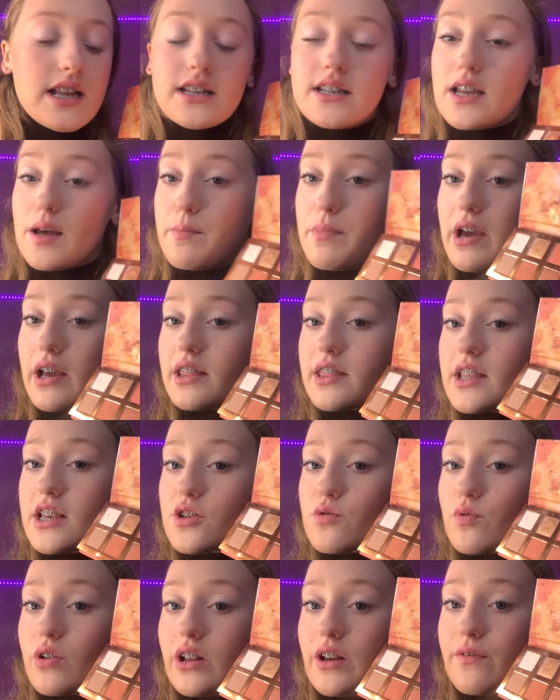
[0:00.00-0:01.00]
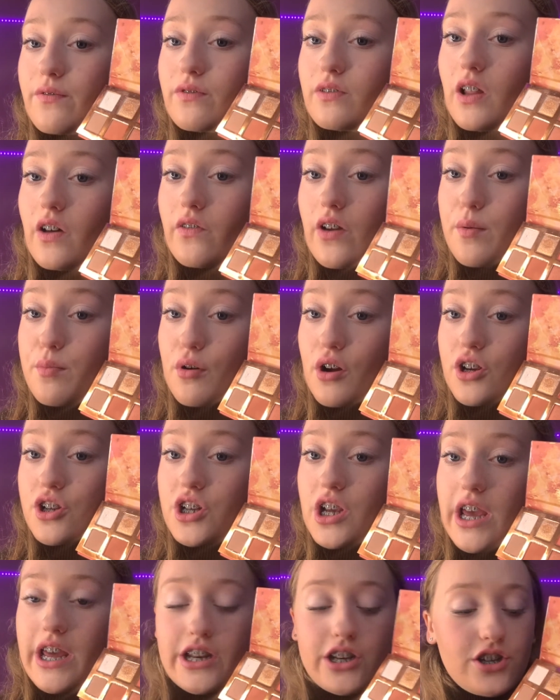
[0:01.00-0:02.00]
dipping this really fluffy brush
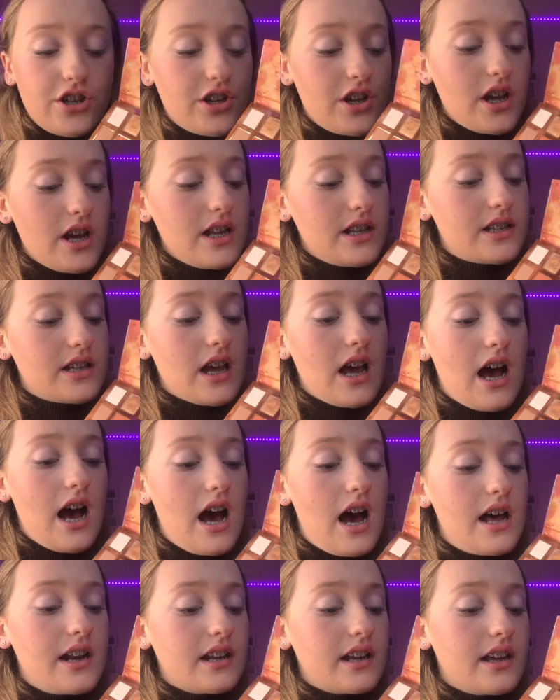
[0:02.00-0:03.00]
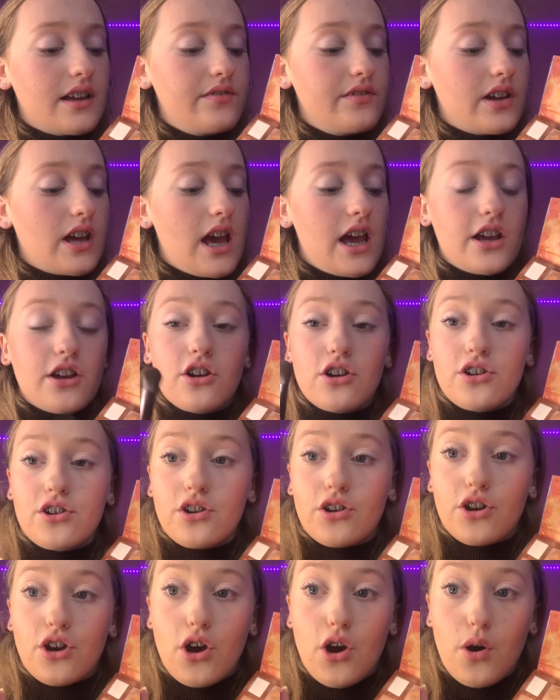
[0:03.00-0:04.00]
into it and giving it a
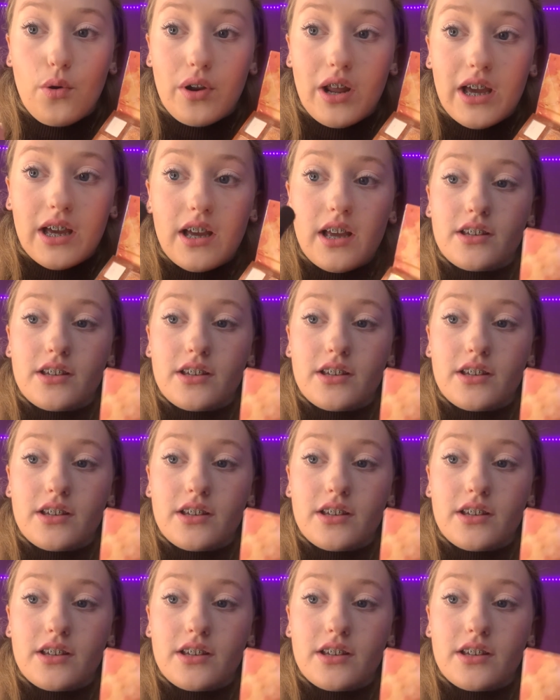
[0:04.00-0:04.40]
good coating,